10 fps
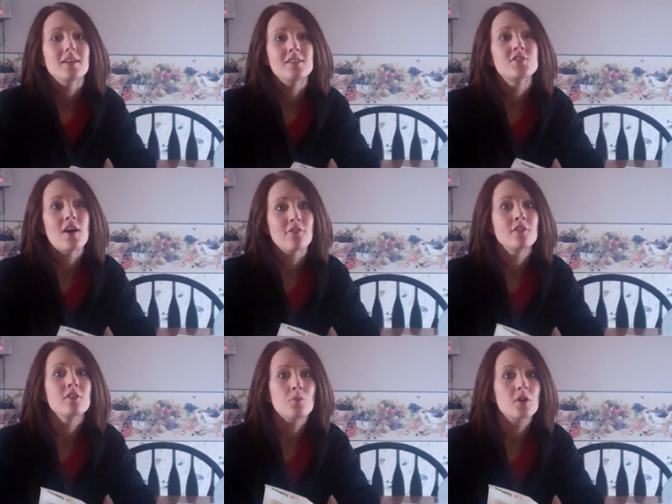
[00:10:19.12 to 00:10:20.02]
you
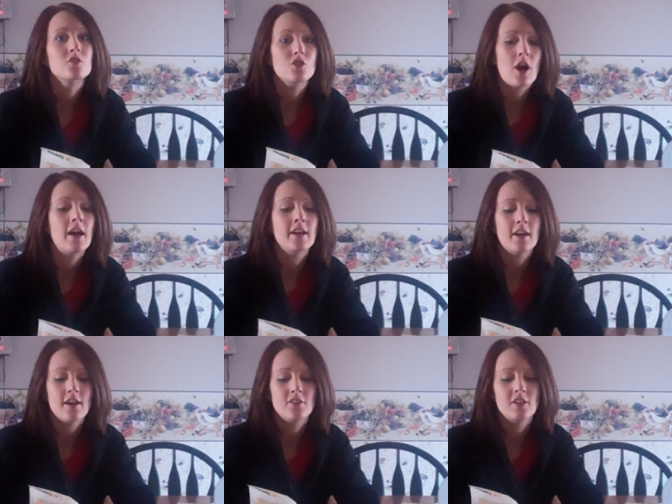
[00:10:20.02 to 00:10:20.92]
definitely want to try it.
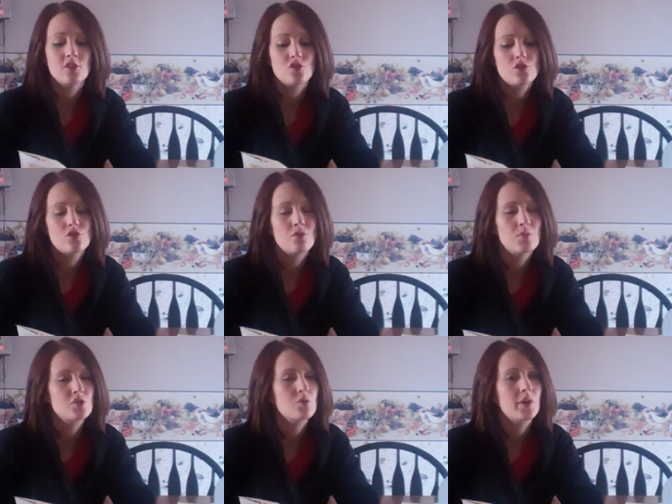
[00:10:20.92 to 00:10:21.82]
I think it's just so
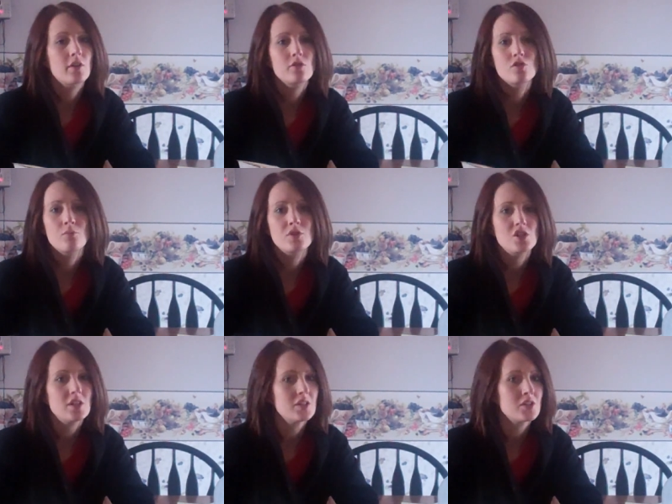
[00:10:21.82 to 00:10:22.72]
much quicker, so
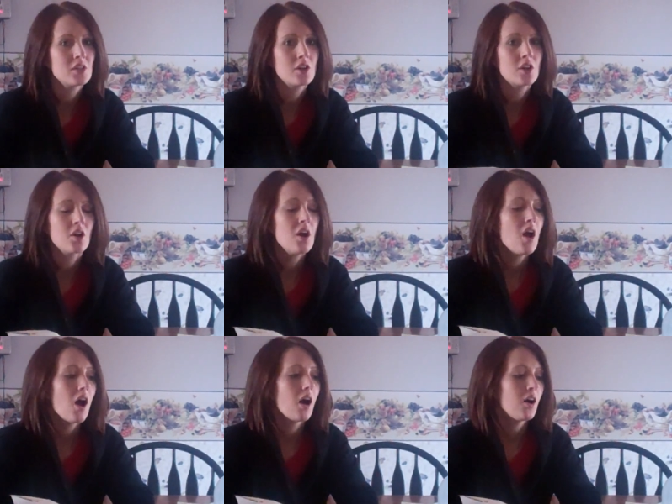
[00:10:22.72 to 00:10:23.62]
much easier.
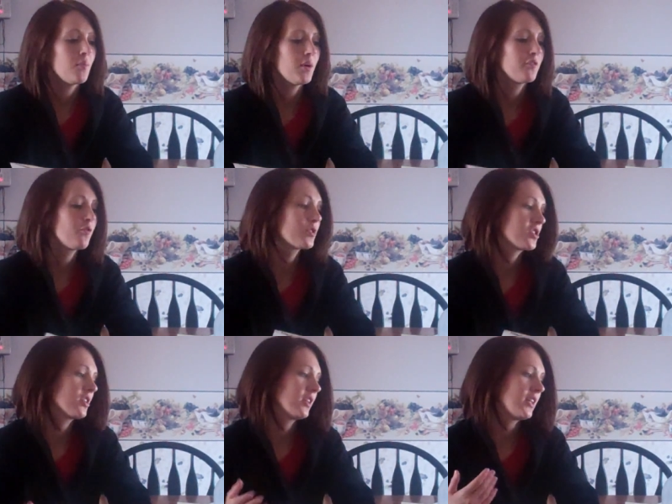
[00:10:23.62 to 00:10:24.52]

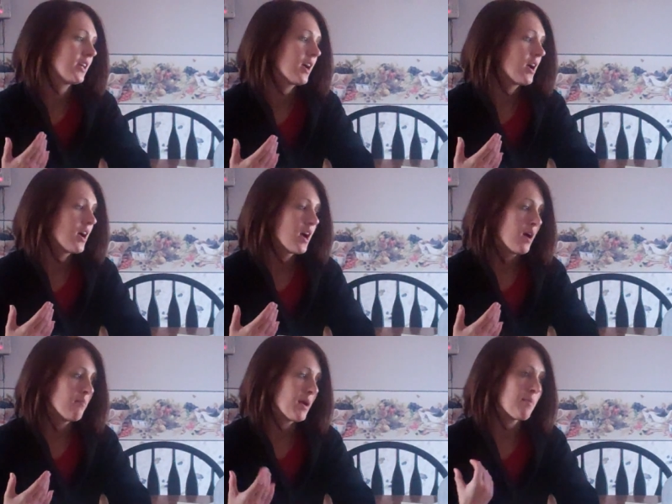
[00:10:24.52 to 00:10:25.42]
Unfortunately,
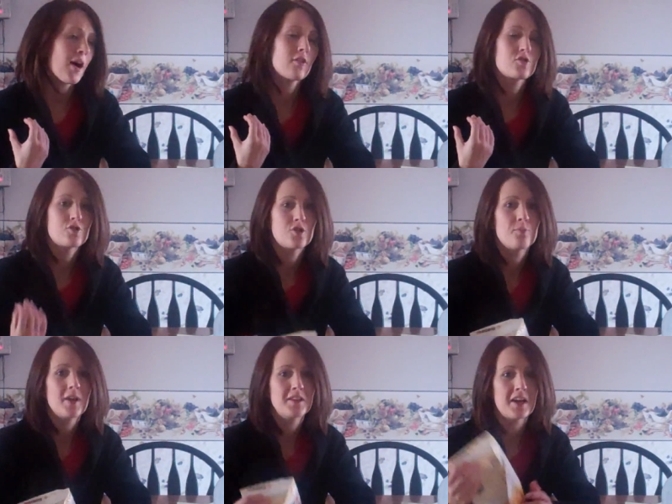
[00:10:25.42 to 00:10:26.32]
my bottles are so
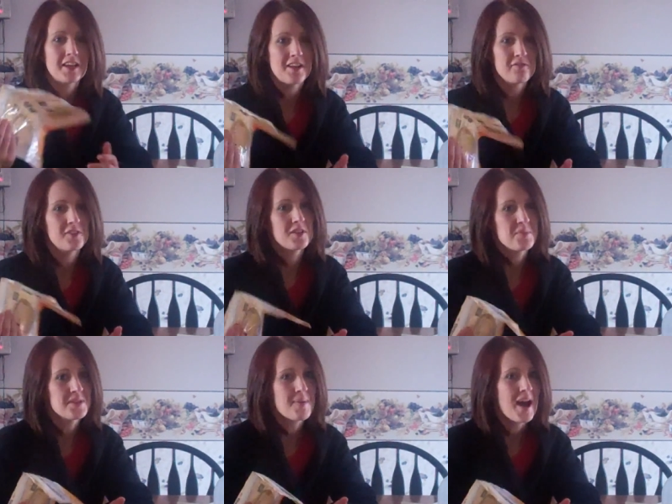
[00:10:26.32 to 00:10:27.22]
big that I can't fit them
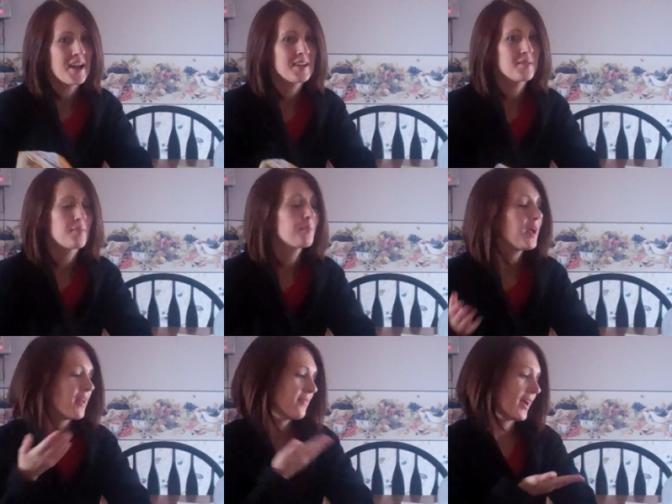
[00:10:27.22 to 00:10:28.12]
in the bag,
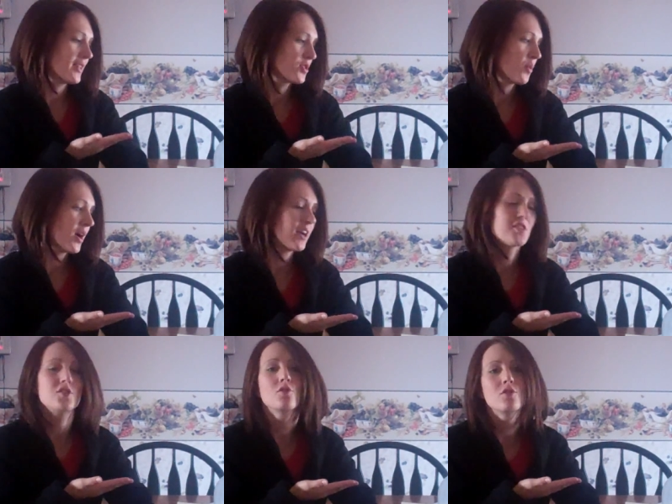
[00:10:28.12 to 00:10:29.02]
and that's why I
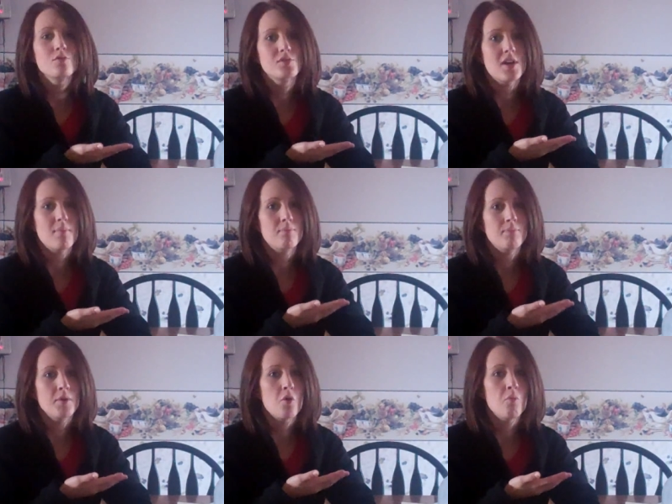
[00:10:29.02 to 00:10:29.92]
still use that
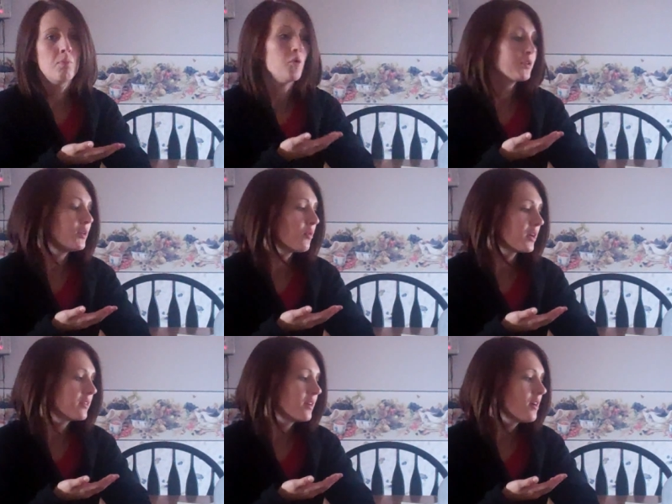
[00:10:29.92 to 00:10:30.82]
big old bulky one.